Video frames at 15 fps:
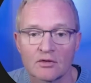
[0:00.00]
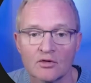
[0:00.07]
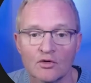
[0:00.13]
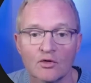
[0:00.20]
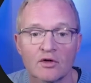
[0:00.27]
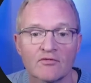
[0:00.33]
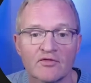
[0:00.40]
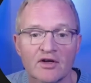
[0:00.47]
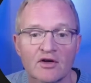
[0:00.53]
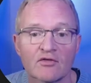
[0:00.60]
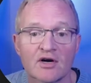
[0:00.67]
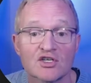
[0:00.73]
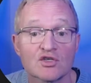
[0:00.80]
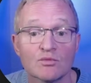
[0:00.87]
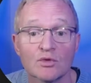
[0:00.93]
Your
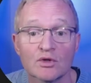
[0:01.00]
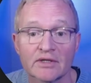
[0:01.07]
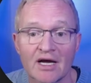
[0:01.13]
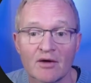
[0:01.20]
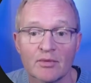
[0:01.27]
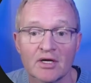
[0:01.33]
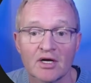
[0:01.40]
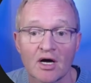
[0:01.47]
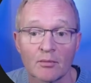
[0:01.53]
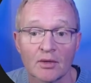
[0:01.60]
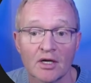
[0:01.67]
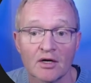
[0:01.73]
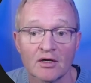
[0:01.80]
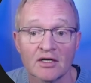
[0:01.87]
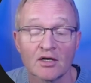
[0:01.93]
configuration will now be
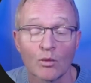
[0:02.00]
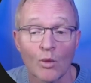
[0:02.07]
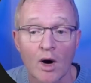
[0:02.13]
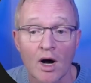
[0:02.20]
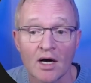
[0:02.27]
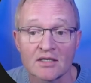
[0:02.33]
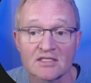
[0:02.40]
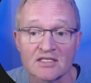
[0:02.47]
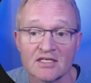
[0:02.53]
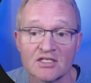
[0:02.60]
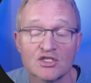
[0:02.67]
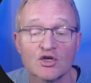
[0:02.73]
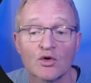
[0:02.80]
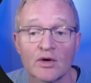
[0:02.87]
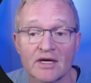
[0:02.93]
uploaded wirelessly
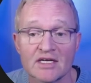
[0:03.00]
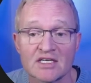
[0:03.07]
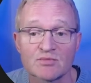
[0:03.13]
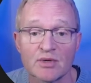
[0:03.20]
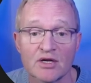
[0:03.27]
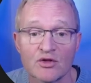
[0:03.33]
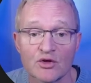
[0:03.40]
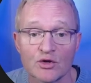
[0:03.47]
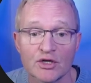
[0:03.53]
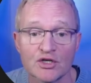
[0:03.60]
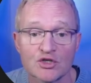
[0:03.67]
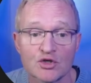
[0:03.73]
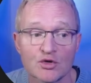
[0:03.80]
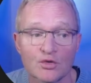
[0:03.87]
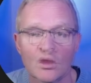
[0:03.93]
to your
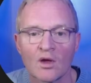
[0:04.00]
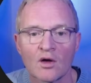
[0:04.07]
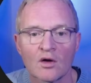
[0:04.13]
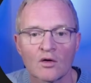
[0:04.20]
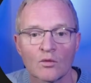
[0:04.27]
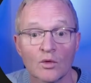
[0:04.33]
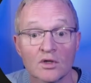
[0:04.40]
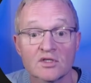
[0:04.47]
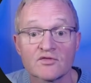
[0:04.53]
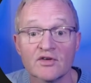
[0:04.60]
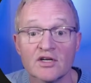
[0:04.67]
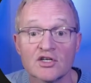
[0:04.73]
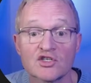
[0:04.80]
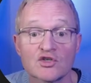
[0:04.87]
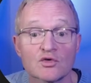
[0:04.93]
ESP32. Once
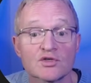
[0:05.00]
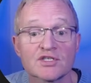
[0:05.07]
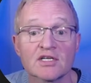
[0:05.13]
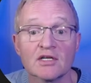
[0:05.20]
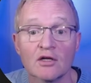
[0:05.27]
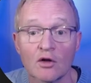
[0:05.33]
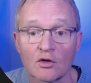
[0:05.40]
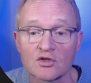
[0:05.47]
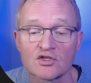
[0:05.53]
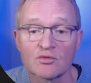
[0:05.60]
finished, you'll see lots of